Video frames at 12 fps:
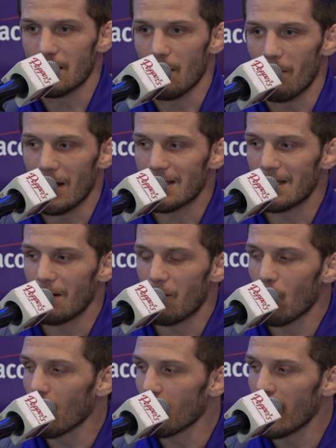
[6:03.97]
It's the best thing
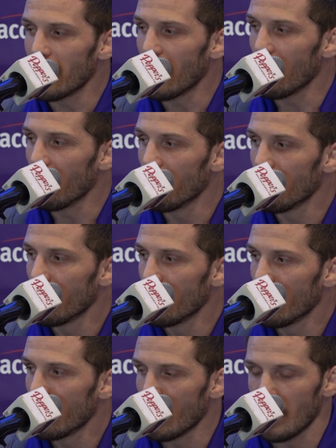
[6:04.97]
for him right now.
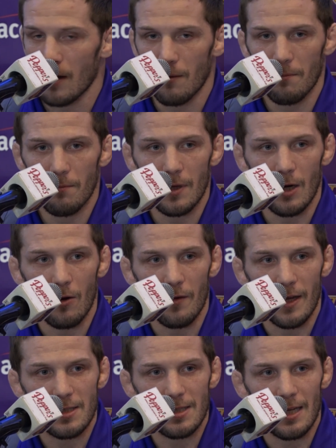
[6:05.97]
Um, you know,
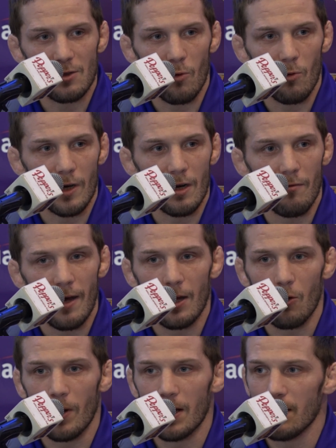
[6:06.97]
and that's that's what we're going to
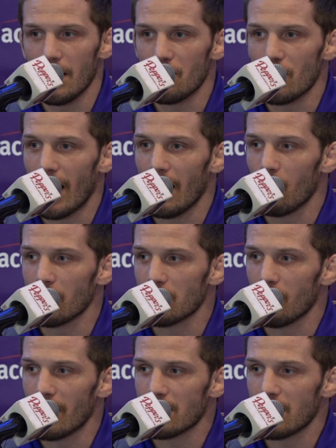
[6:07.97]
evaluate each guy. What's
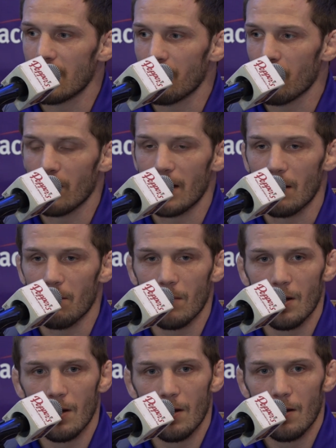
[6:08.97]
the best thing for
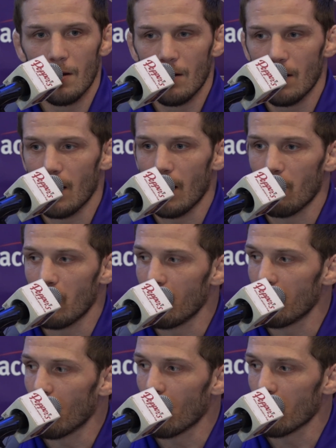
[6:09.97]
him uh,
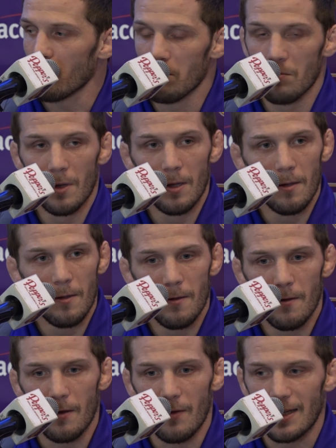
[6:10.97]
moving forward,
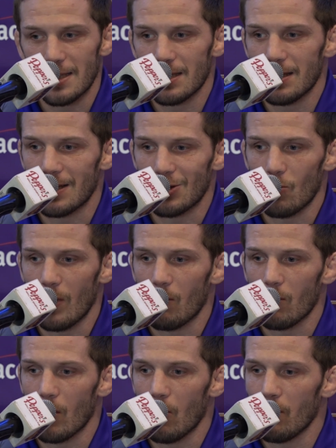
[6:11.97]
and that's that's the way
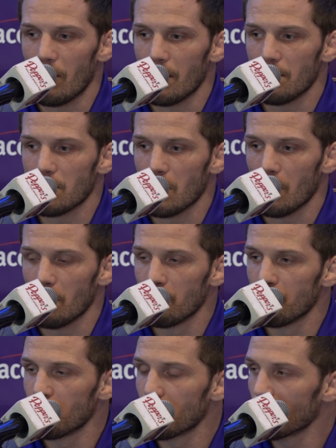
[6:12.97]
we'll go with it. So,
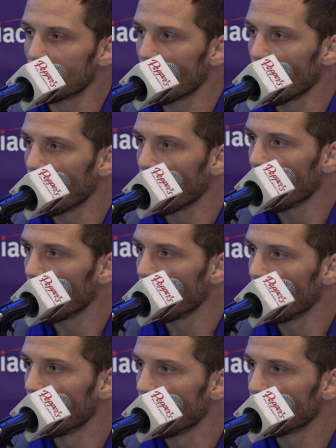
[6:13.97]
are
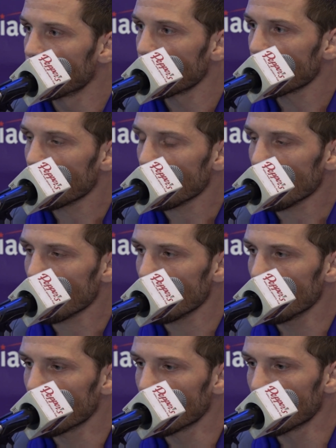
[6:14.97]
there a couple of guys
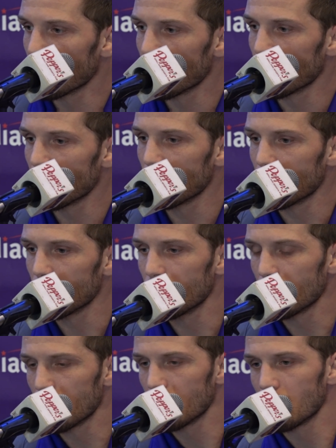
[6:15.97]
going to Buffalo
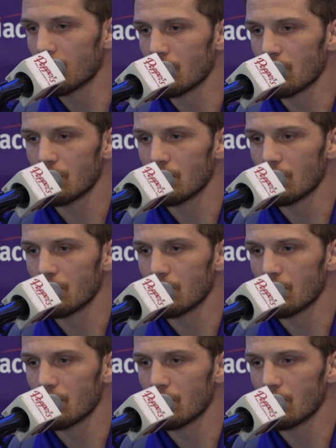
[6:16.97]
that that?